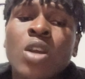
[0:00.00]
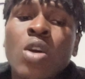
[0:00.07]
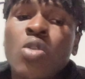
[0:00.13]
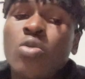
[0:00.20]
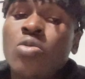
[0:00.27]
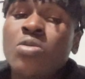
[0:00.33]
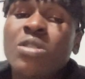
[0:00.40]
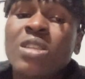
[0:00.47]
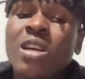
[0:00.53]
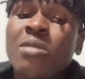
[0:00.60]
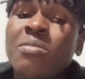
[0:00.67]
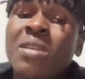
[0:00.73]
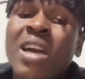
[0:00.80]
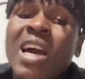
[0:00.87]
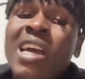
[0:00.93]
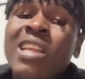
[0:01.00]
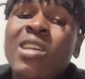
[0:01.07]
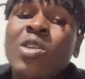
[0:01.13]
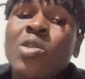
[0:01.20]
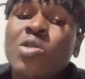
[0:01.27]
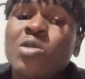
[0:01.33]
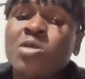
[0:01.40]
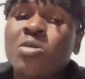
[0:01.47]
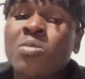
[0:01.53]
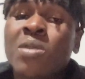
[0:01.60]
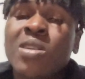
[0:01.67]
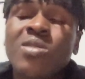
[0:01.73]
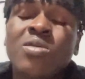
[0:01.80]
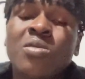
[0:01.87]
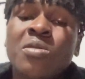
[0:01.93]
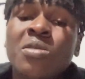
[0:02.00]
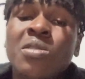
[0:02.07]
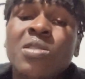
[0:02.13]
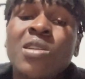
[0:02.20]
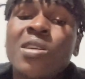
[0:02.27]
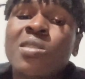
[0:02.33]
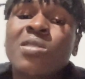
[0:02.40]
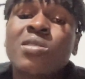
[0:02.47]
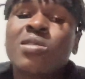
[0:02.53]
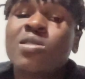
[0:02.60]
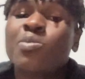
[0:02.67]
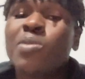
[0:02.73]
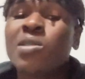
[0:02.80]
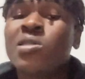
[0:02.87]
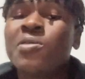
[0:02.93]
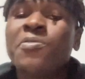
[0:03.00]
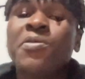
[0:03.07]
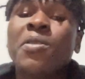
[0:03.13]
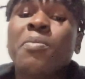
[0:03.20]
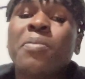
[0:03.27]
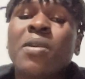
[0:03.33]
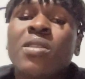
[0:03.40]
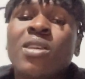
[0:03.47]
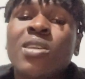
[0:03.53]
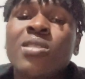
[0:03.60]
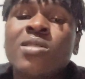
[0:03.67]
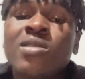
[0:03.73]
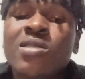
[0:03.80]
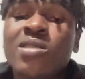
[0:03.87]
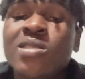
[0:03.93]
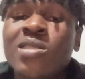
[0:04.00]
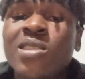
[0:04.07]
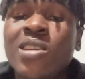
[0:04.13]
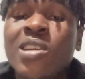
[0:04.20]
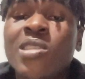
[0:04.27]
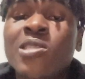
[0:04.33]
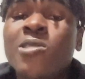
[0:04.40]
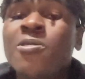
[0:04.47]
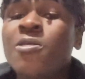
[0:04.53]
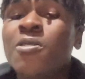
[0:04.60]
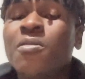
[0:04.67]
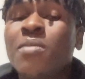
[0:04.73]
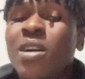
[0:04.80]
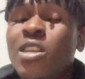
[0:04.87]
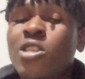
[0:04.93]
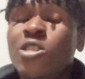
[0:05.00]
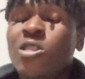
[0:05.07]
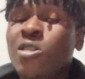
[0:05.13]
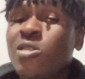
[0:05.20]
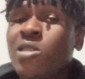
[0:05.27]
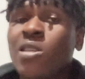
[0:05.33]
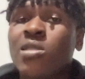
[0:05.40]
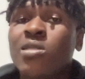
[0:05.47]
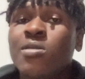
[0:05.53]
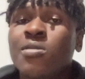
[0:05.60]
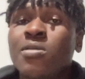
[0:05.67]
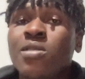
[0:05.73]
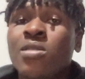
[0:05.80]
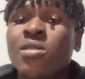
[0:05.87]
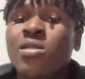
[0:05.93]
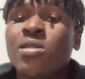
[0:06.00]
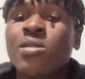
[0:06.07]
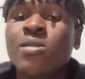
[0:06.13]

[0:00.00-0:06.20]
Rules can be highly customized to detect specific patterns indicative of malicious activities.